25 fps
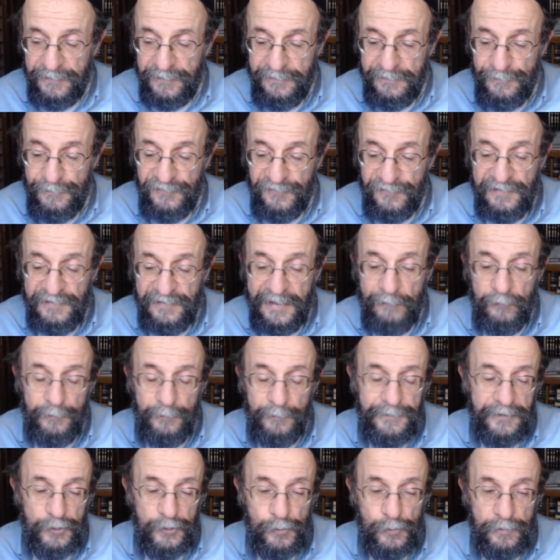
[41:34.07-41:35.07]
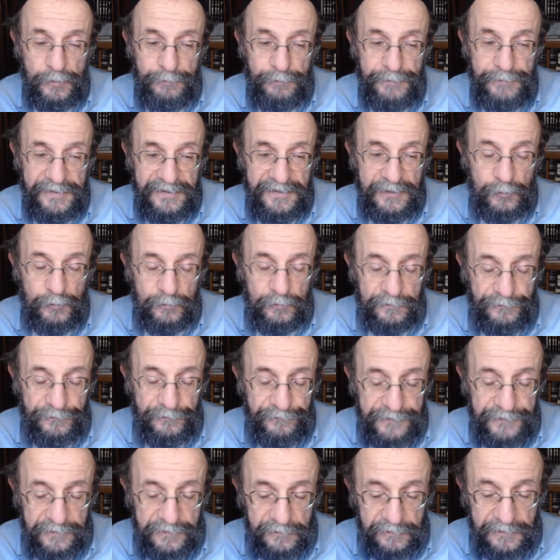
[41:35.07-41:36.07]
The Messiah will be a human being who will
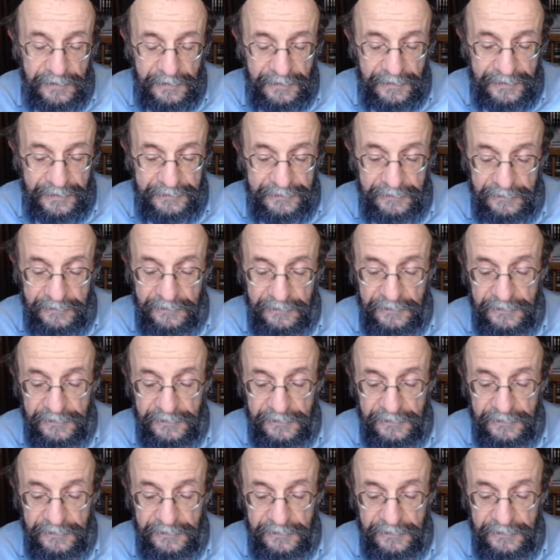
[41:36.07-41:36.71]
fear God.